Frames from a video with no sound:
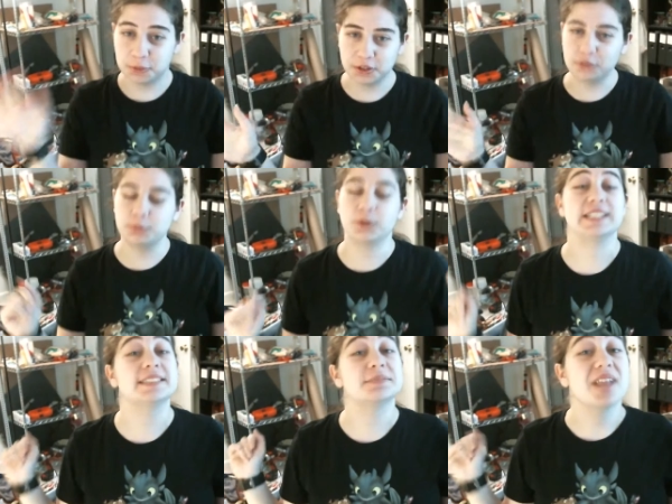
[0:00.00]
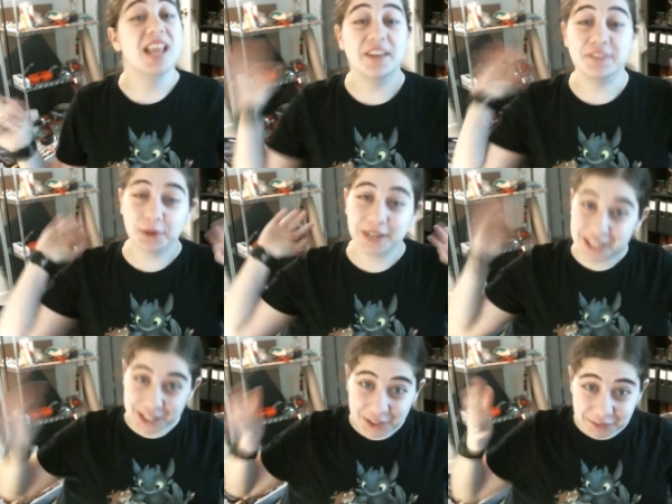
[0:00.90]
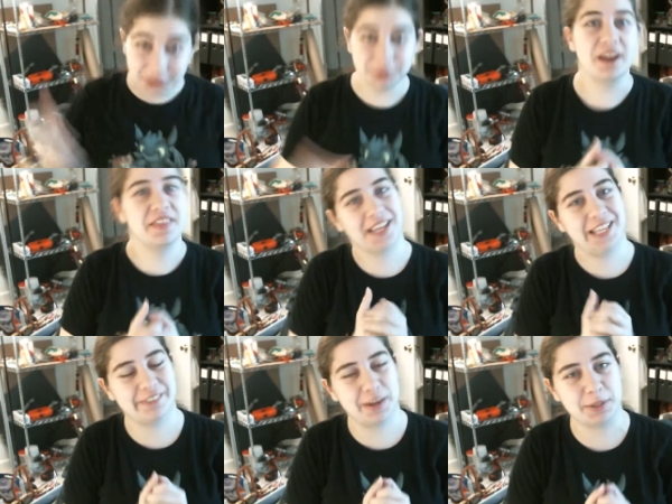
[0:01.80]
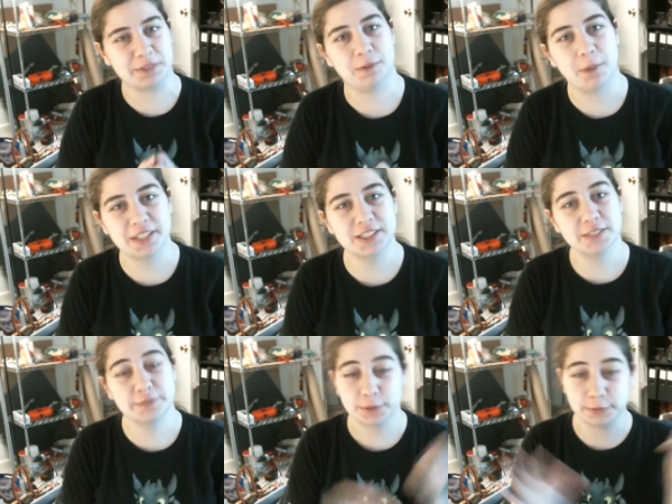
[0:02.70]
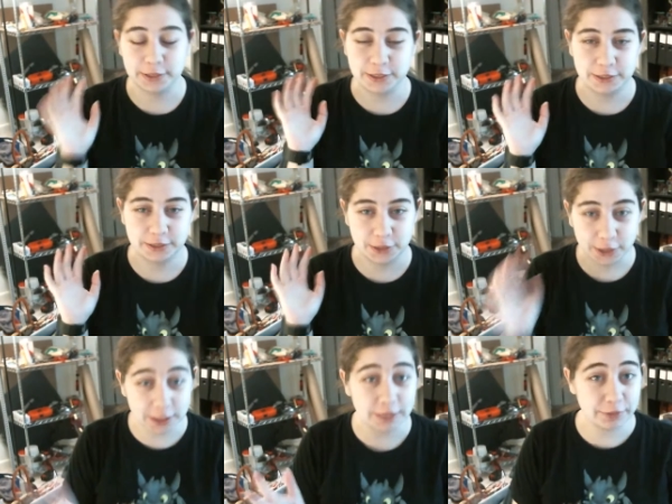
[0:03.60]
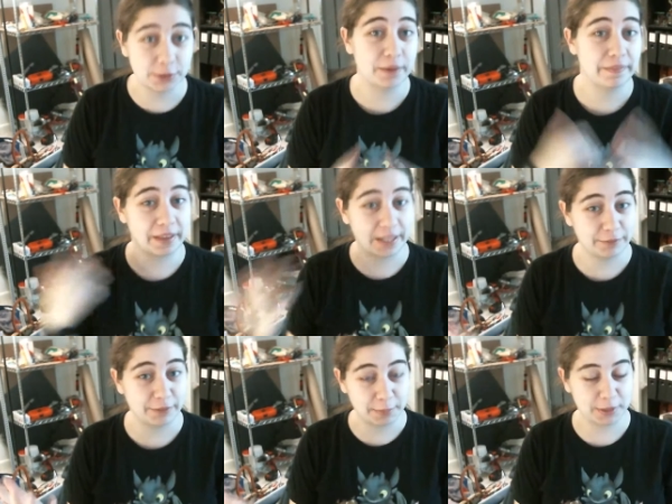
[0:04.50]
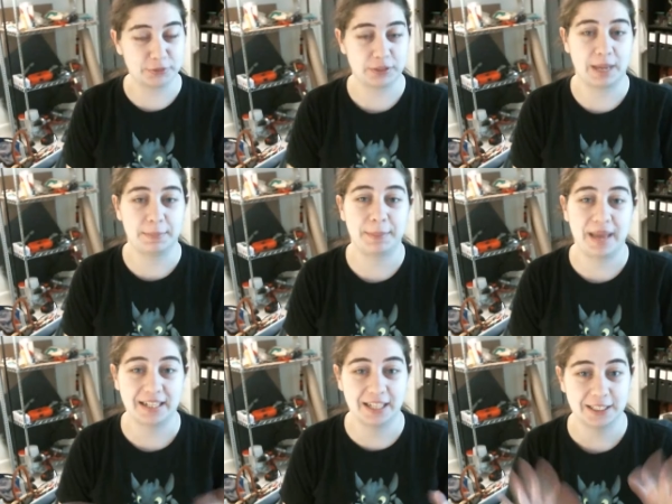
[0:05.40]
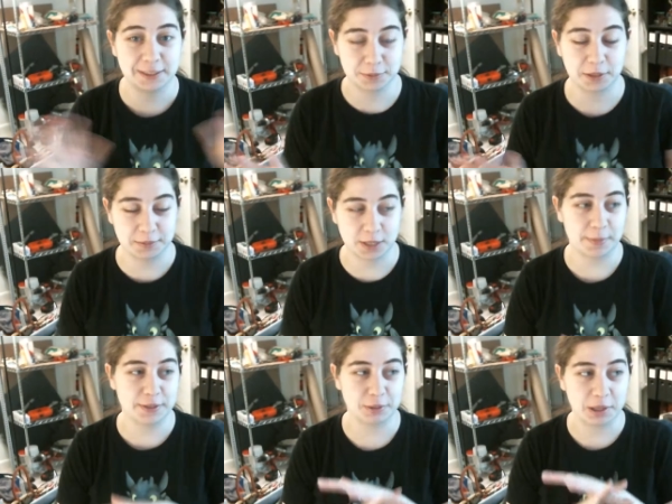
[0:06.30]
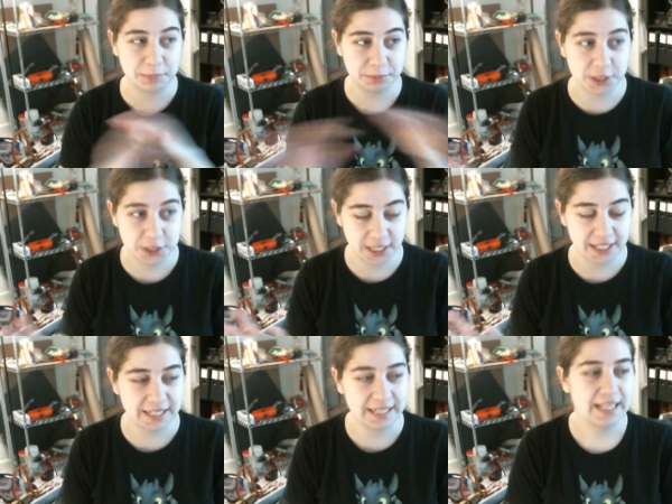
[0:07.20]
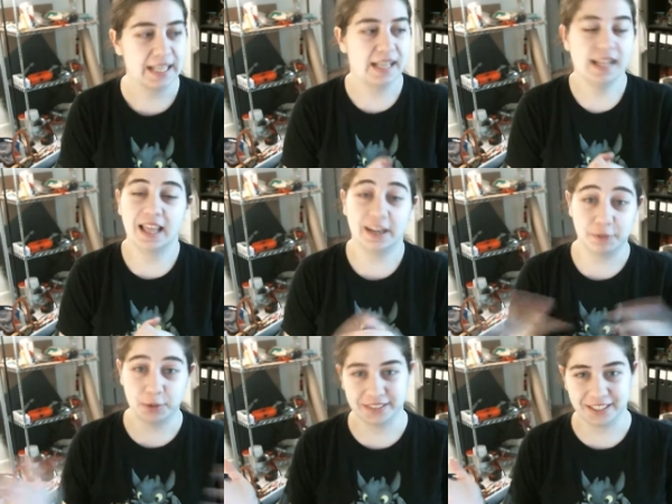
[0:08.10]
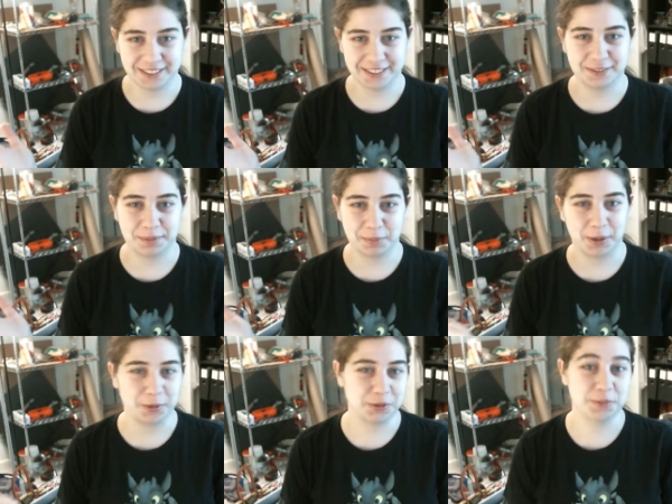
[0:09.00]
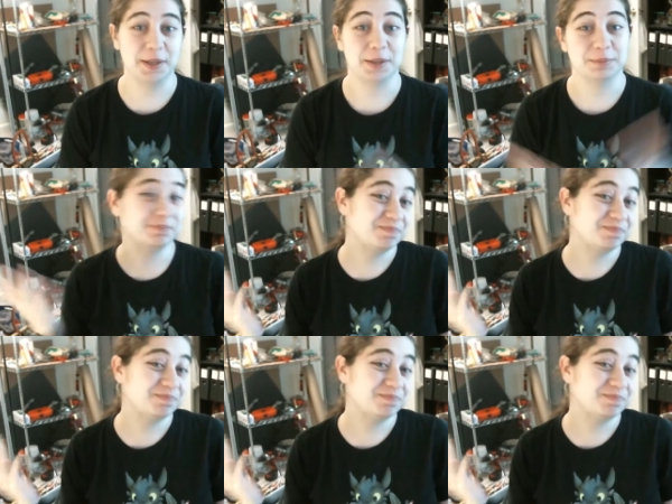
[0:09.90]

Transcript: of those mornings. If you are a new viewer, thank you very much for watching. If you are a returning viewer, thank you very much for coming back. Likes, subscribes, comments are all appreciated. And of course, I just interrupted my own spiel.